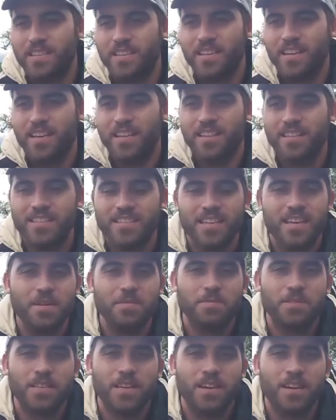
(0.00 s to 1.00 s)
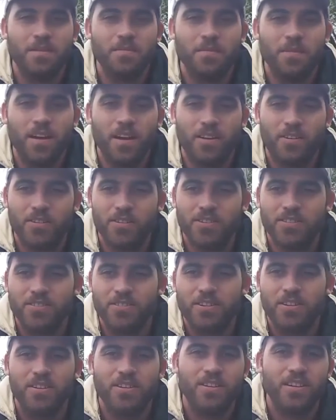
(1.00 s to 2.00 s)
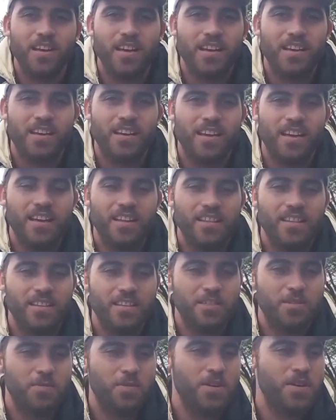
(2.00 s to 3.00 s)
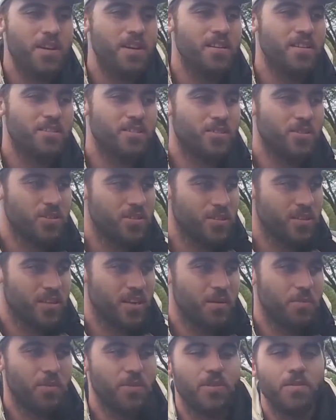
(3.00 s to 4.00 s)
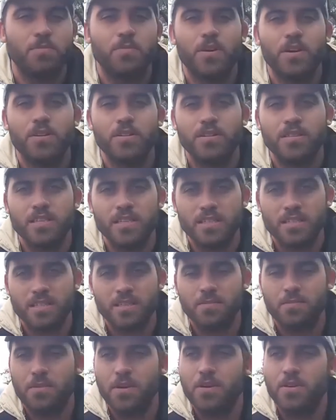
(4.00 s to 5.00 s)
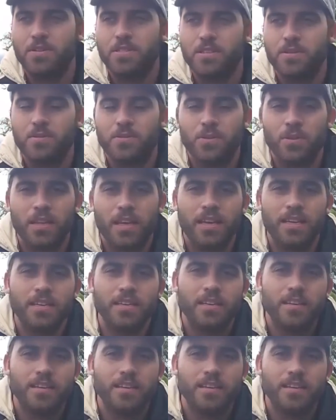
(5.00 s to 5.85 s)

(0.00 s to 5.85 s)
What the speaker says: at the same time I got to go and I had the experience, got to climb on the boat, test the boat and all that.